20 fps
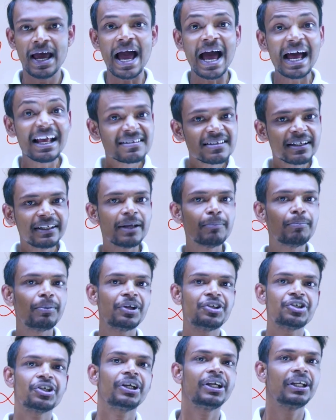As the
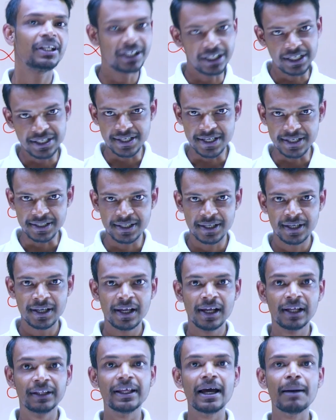temperature increases,
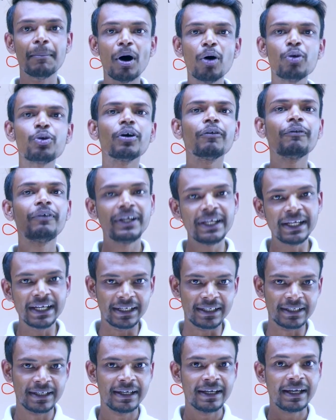the amount of
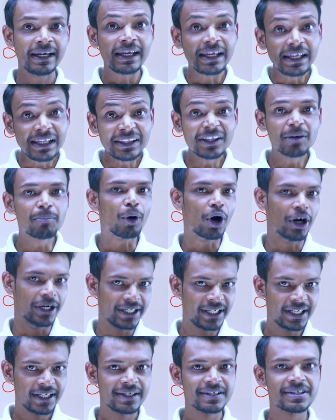heat in the
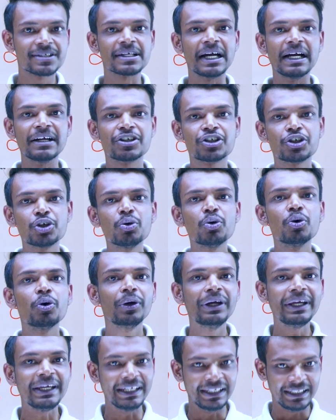body starts to
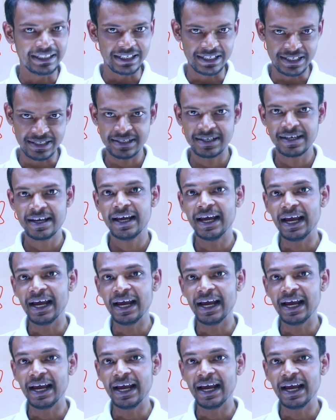increase.